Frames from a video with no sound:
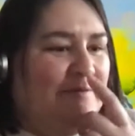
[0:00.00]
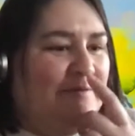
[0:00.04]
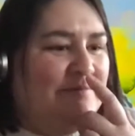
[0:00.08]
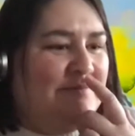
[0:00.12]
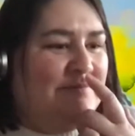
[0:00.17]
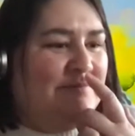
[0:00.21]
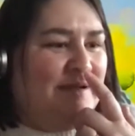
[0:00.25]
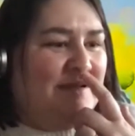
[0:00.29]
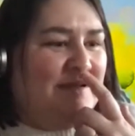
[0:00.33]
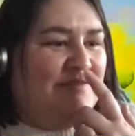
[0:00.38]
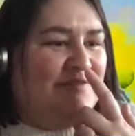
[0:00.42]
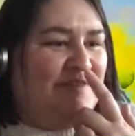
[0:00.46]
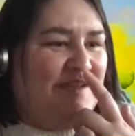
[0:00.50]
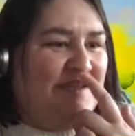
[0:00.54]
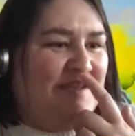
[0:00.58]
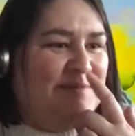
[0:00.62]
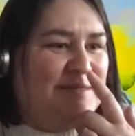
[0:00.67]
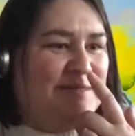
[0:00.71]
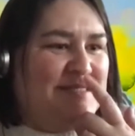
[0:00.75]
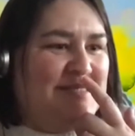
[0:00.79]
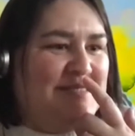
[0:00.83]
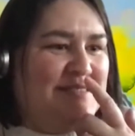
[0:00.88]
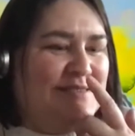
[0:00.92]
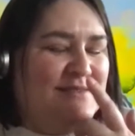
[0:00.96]
my
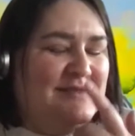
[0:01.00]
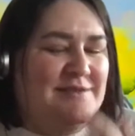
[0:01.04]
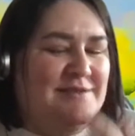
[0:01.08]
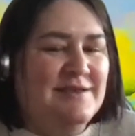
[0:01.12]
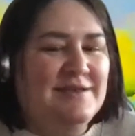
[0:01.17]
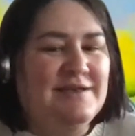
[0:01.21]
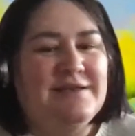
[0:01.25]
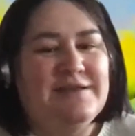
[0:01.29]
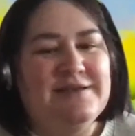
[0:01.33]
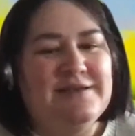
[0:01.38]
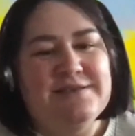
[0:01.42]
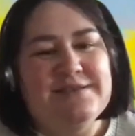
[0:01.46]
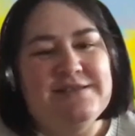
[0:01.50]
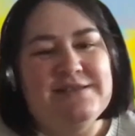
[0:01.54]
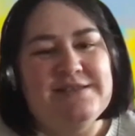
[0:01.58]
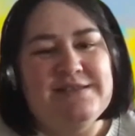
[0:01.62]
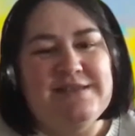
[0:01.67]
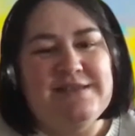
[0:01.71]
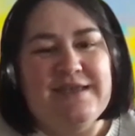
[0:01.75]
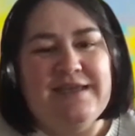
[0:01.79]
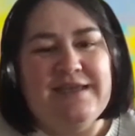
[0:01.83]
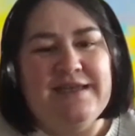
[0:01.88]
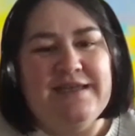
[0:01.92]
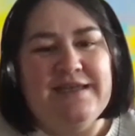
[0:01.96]
famous, and it's a
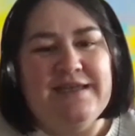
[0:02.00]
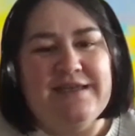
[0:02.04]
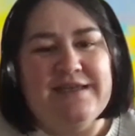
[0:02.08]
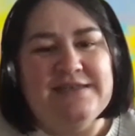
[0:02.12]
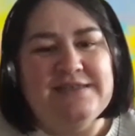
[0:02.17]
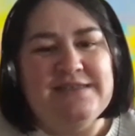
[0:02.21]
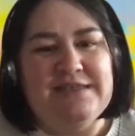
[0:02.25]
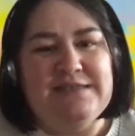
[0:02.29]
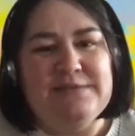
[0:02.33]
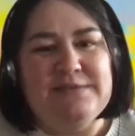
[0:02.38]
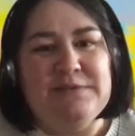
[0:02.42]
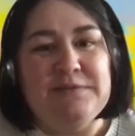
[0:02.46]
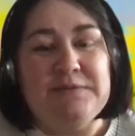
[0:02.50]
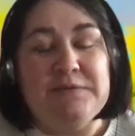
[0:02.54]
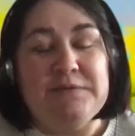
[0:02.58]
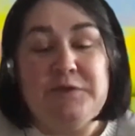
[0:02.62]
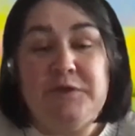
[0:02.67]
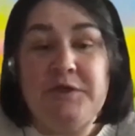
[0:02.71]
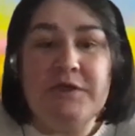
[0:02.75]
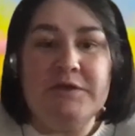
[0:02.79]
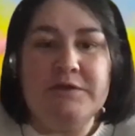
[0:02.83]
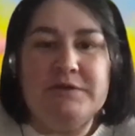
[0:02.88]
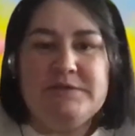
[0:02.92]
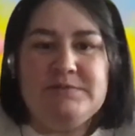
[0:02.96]
saying that I say to people,
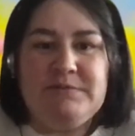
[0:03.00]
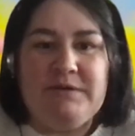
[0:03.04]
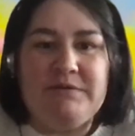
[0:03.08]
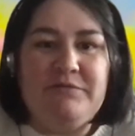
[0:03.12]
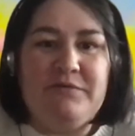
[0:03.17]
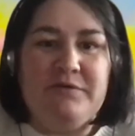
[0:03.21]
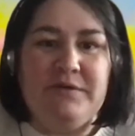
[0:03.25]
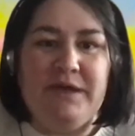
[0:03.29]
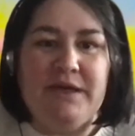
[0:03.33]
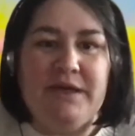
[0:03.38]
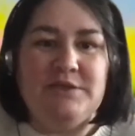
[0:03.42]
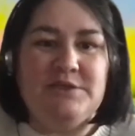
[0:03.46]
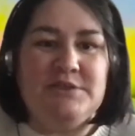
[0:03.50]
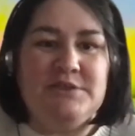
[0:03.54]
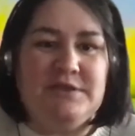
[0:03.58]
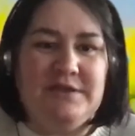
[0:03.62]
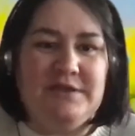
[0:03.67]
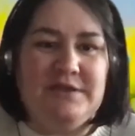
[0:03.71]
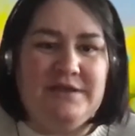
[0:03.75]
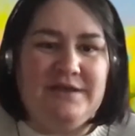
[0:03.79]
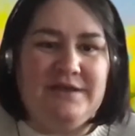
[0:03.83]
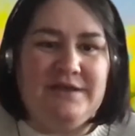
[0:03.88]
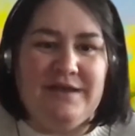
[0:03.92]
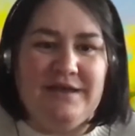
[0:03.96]
it's my
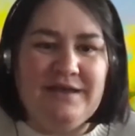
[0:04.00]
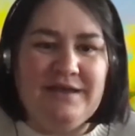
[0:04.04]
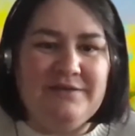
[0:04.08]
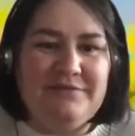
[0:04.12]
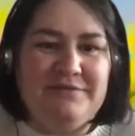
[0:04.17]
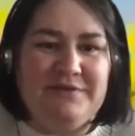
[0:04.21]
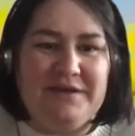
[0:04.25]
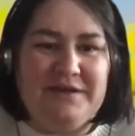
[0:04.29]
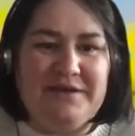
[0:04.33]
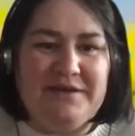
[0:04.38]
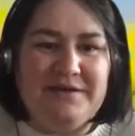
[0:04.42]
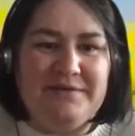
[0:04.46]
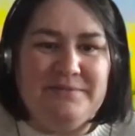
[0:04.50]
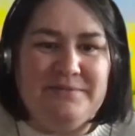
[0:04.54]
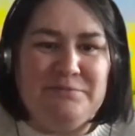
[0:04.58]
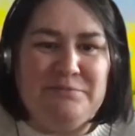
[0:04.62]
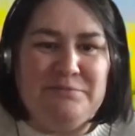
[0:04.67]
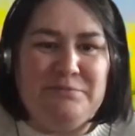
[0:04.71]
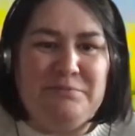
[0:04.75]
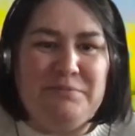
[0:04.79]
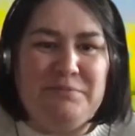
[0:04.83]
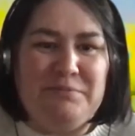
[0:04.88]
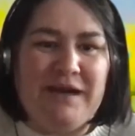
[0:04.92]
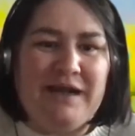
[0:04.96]
vocation and I love it,
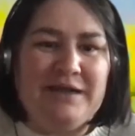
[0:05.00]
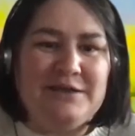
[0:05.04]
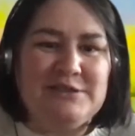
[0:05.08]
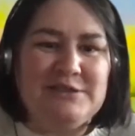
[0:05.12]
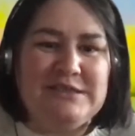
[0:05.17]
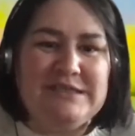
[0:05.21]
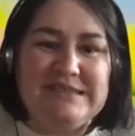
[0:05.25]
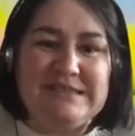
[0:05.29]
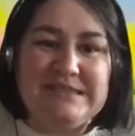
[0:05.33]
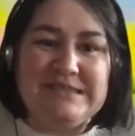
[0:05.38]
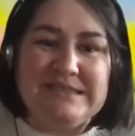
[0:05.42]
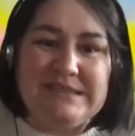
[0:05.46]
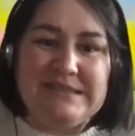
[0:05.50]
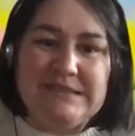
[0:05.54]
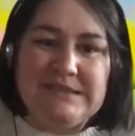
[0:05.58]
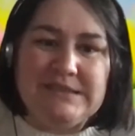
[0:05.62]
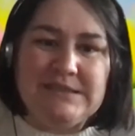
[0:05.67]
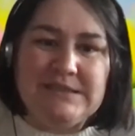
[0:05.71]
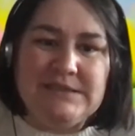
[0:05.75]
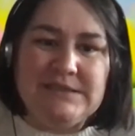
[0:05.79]
but actually, is it?